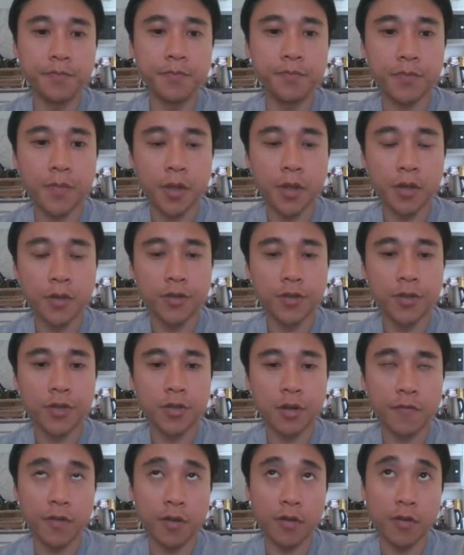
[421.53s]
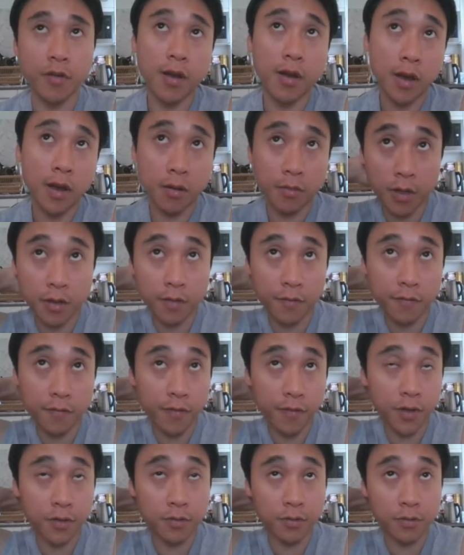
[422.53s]
Just trying to figure out how many
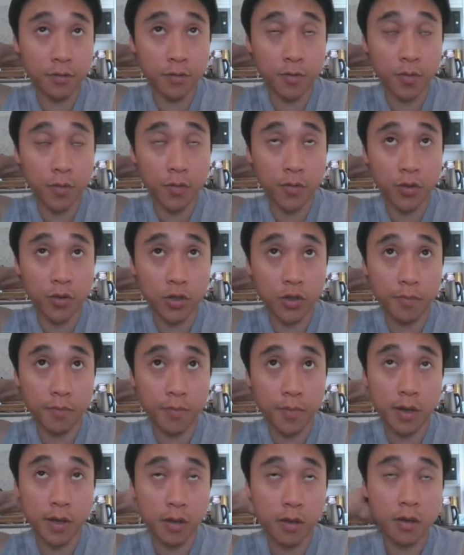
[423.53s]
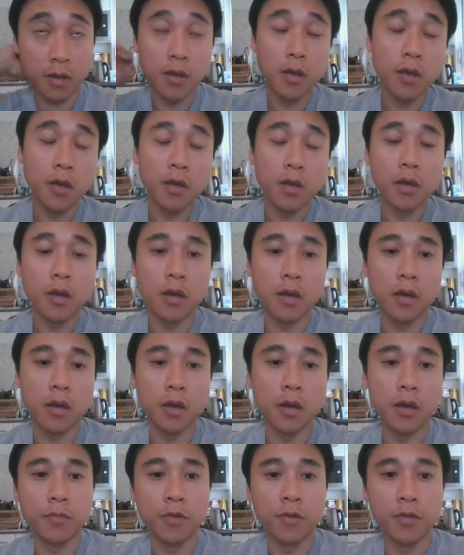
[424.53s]
flush draws we would check back
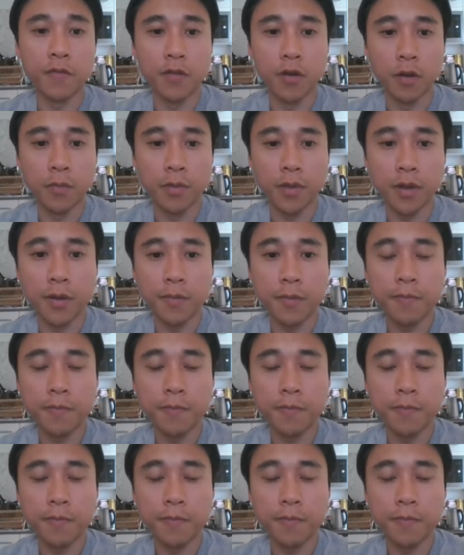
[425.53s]
on the flop there.